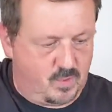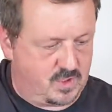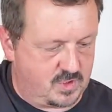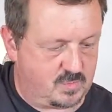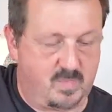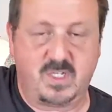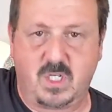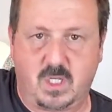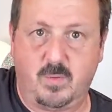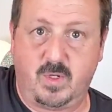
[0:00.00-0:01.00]
which is
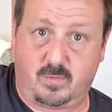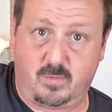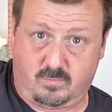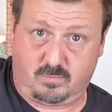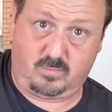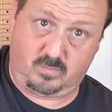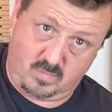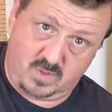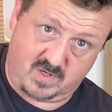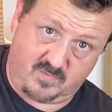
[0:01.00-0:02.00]
basically with
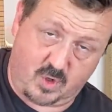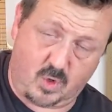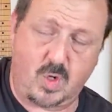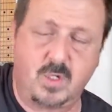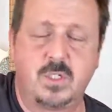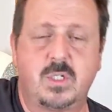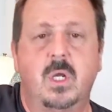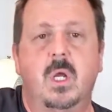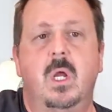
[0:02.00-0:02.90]
different chords.